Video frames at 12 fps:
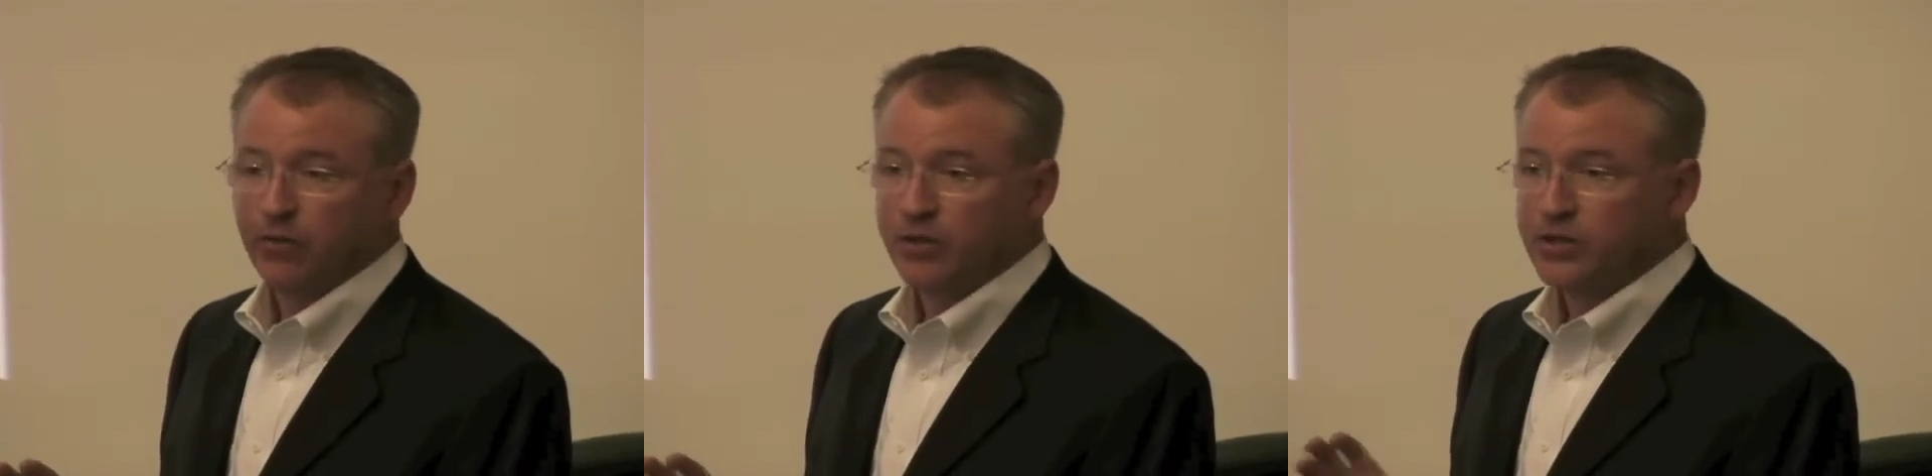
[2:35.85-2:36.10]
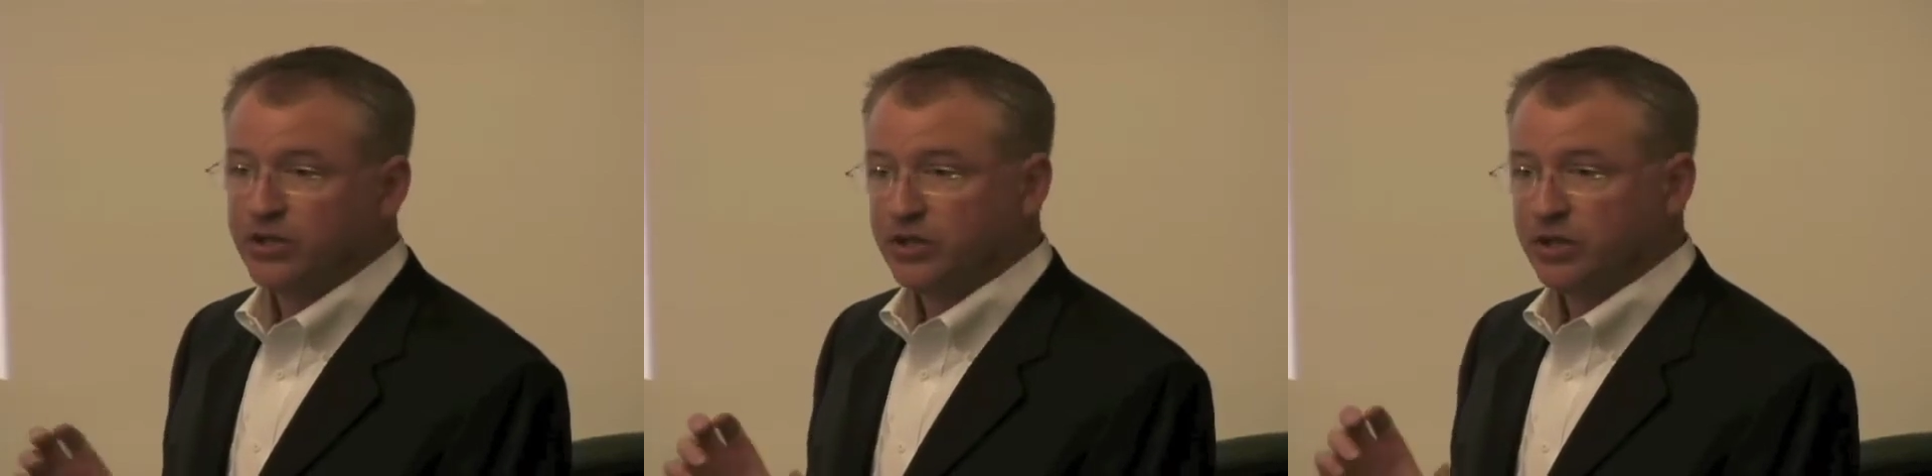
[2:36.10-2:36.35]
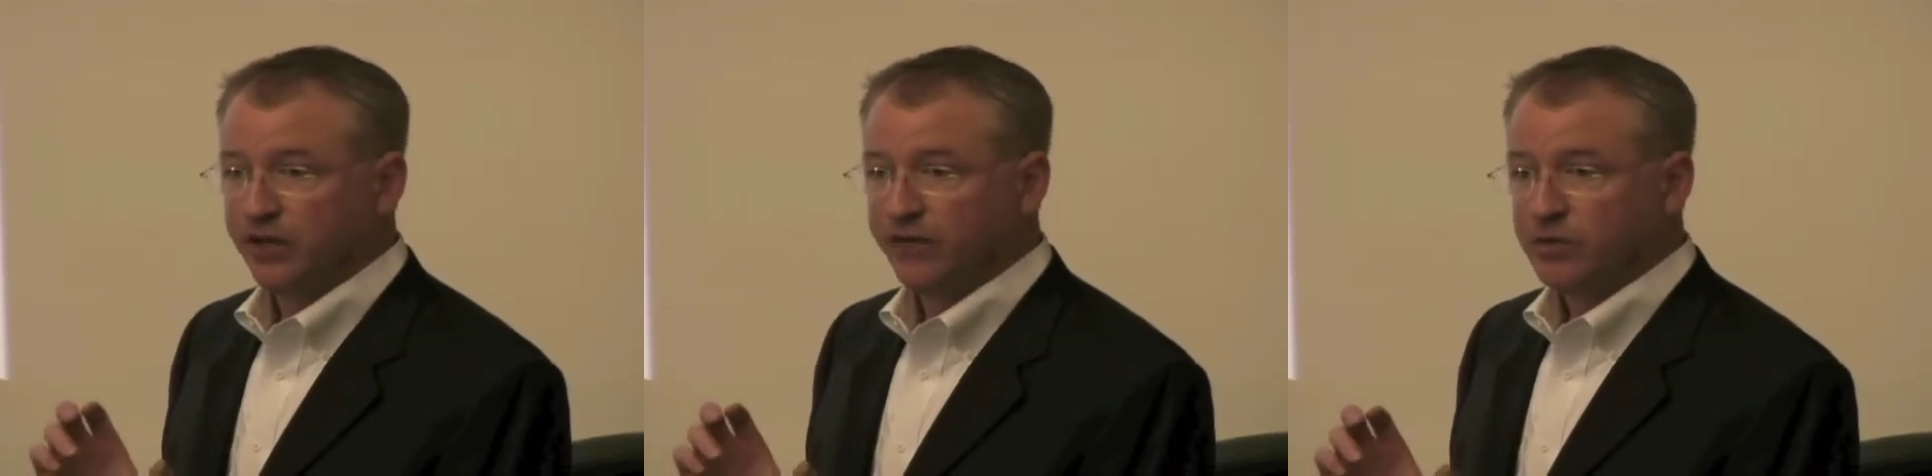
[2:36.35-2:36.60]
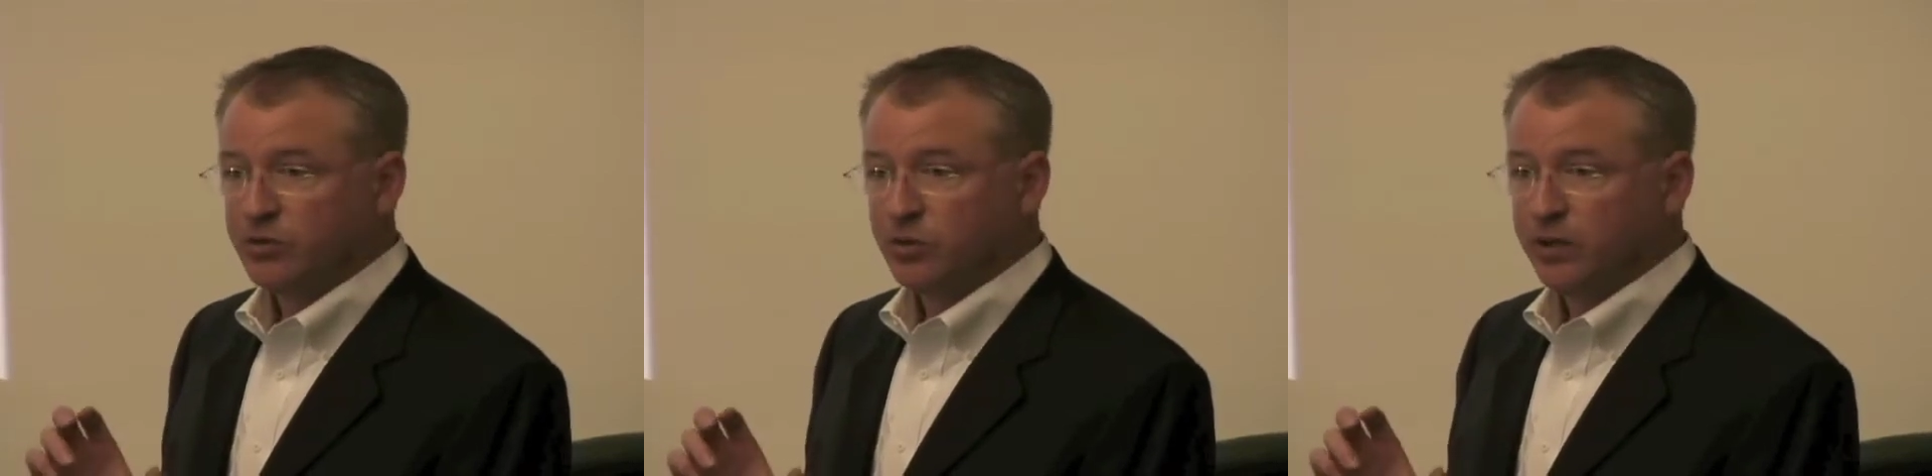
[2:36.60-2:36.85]
which is the
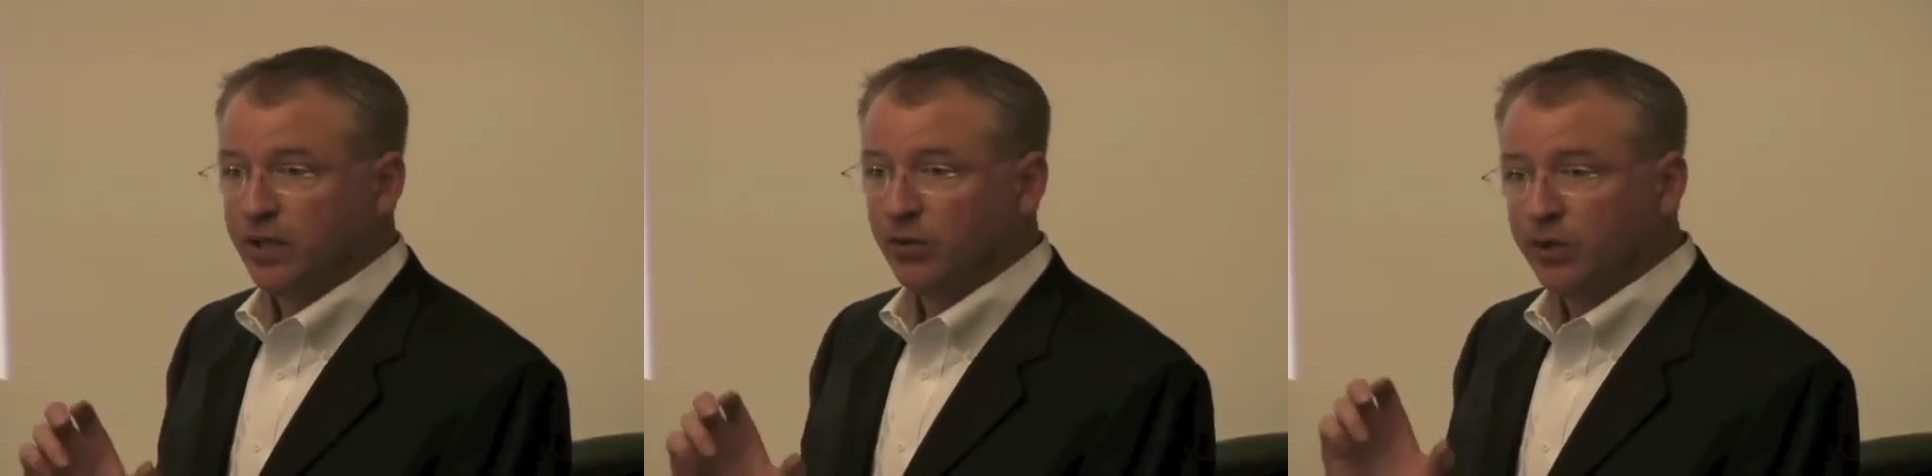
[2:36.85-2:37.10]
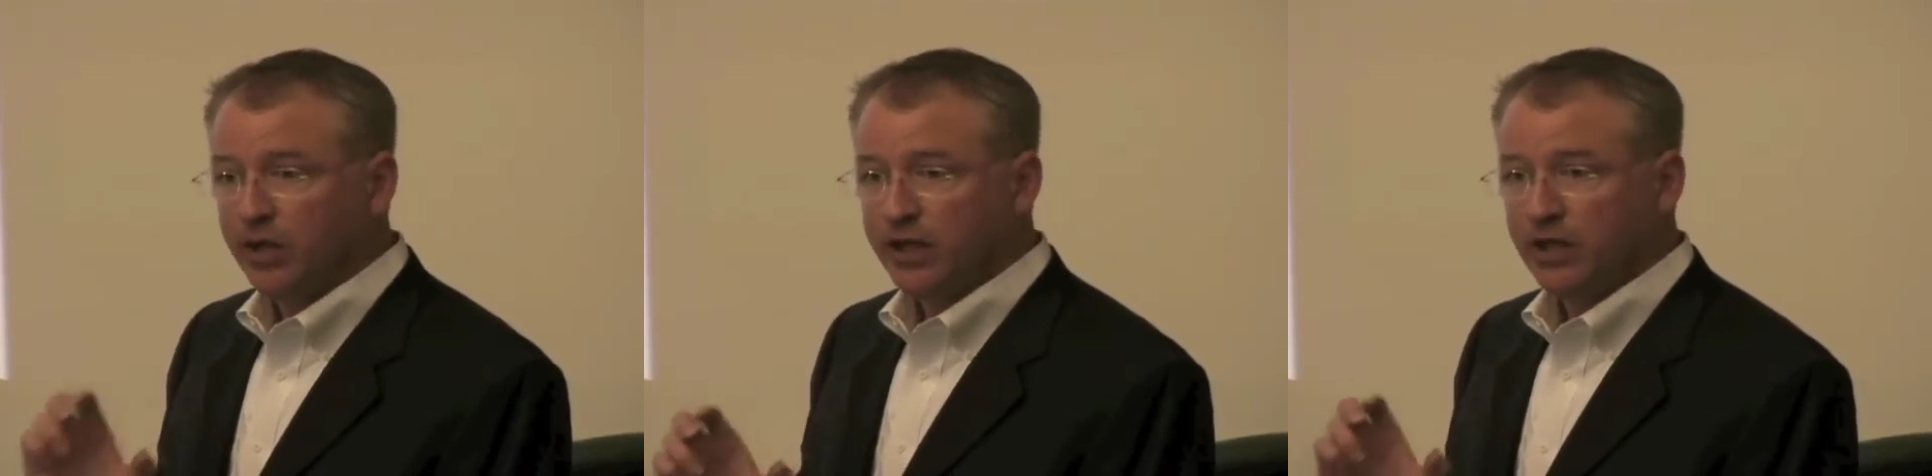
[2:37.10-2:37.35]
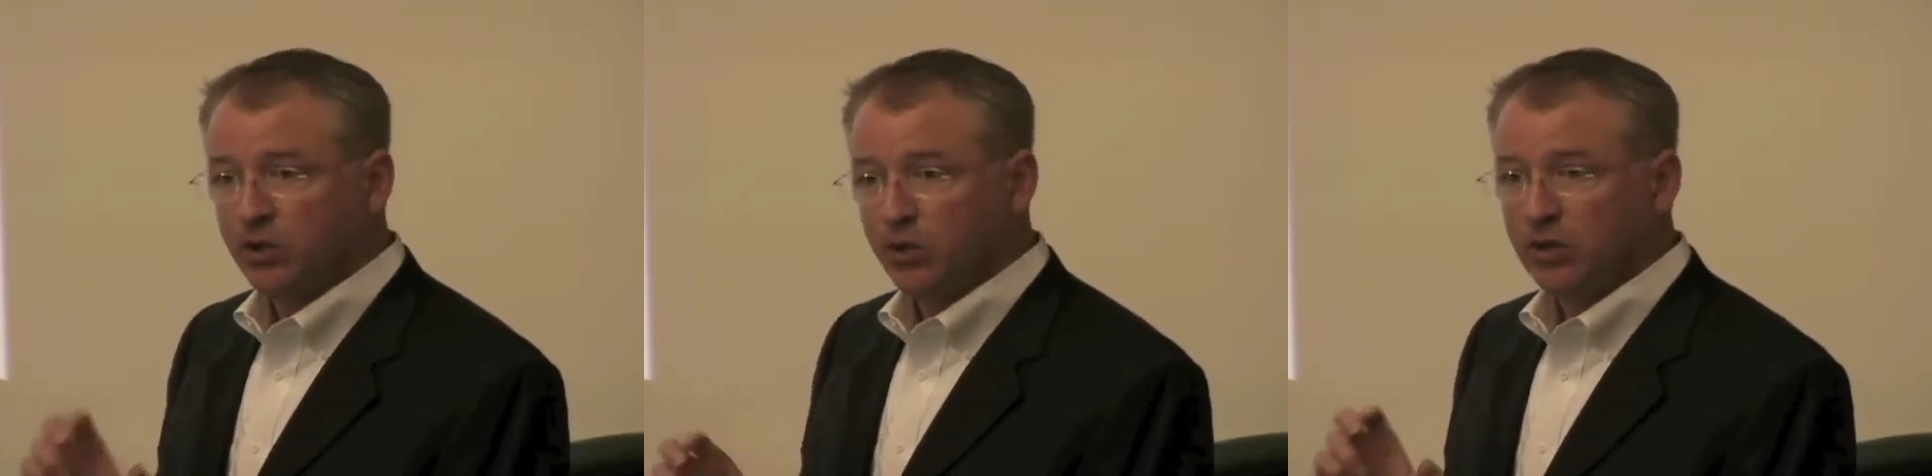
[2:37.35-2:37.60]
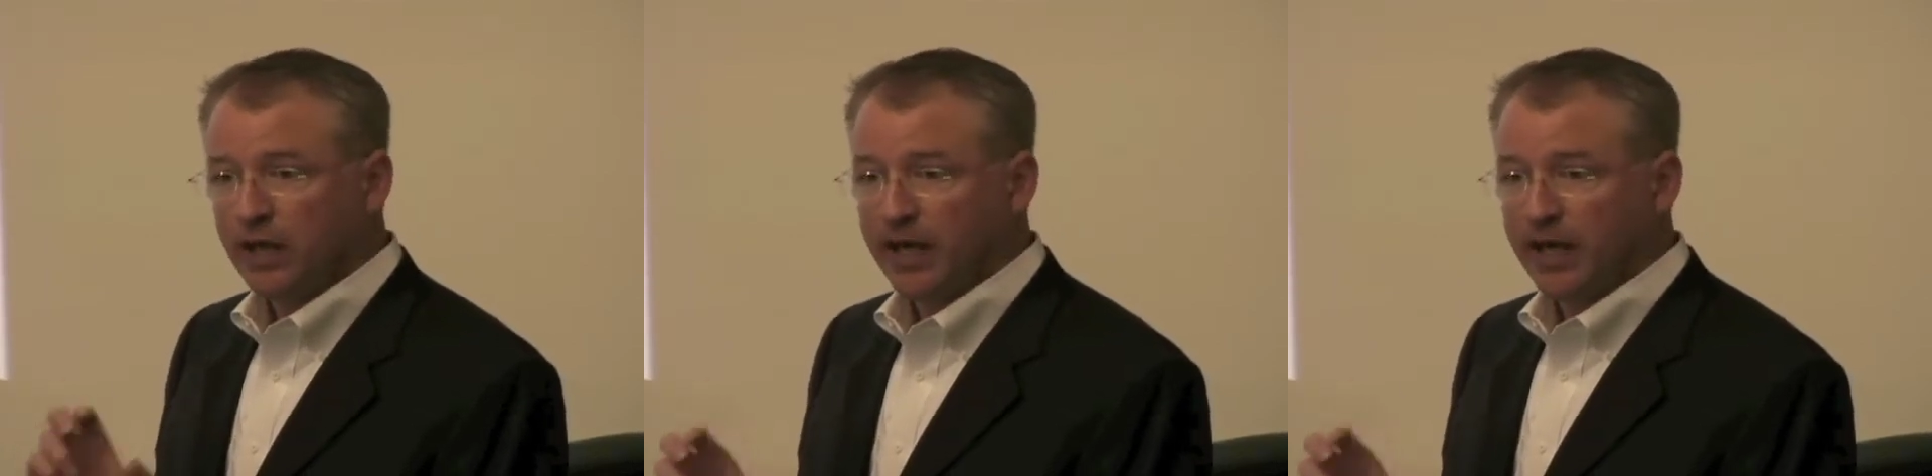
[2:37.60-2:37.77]
difference between a really cool